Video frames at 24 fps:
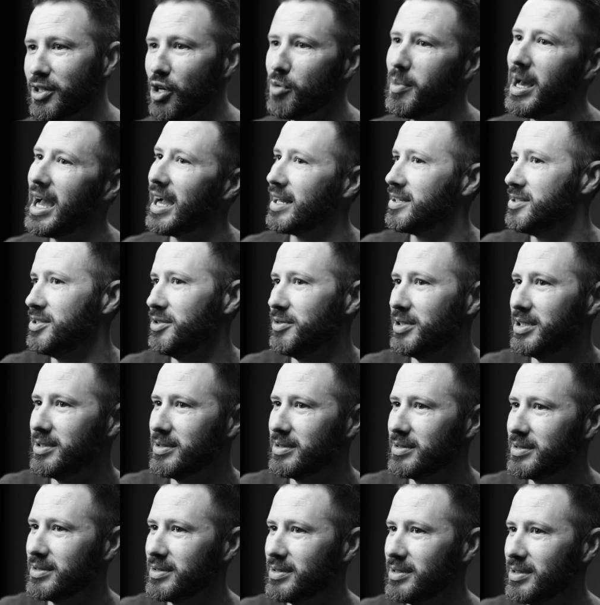go back to it,
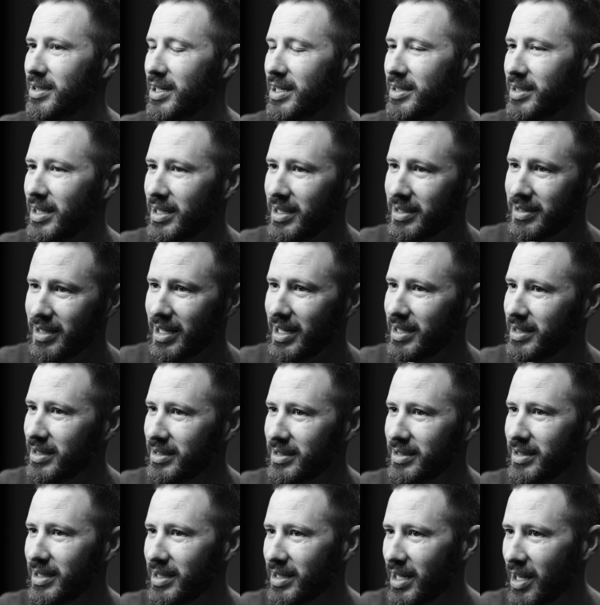and then
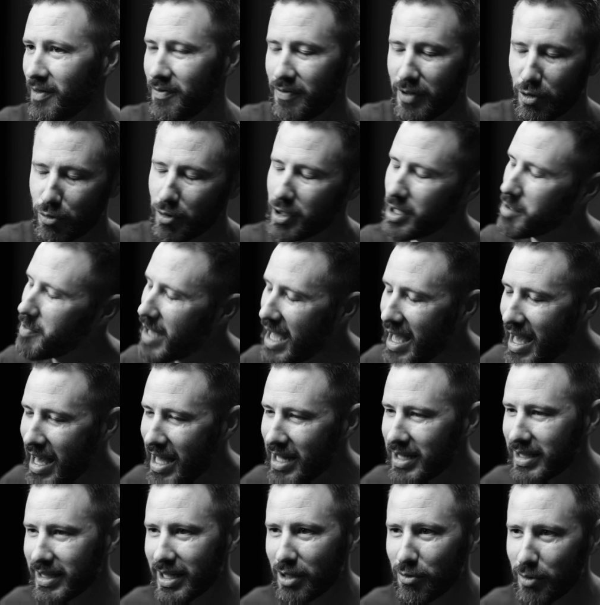and, and I'd feel really
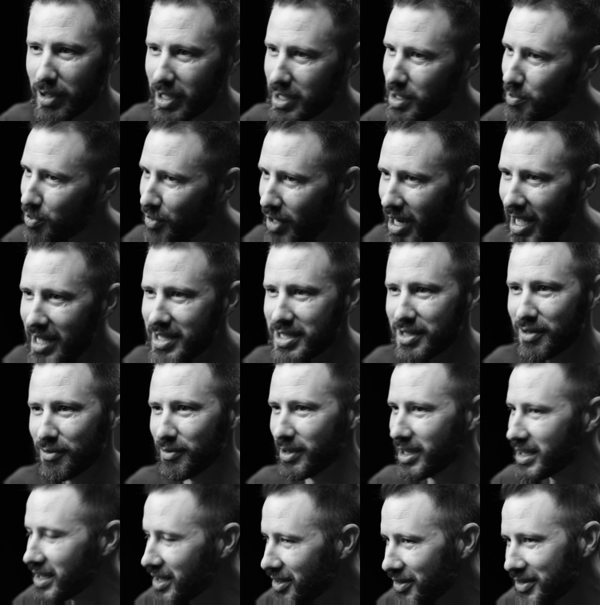bad and get really depressed and
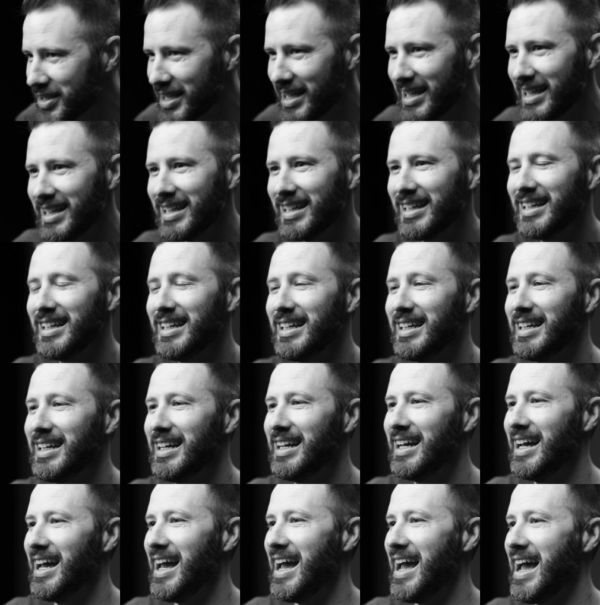really guilty,
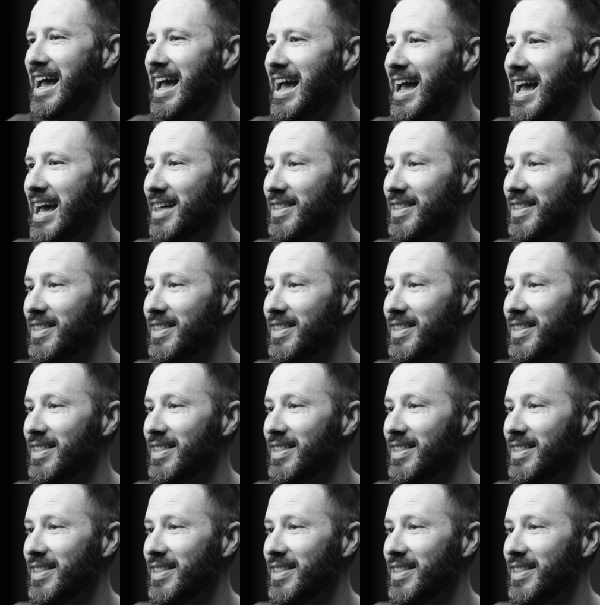and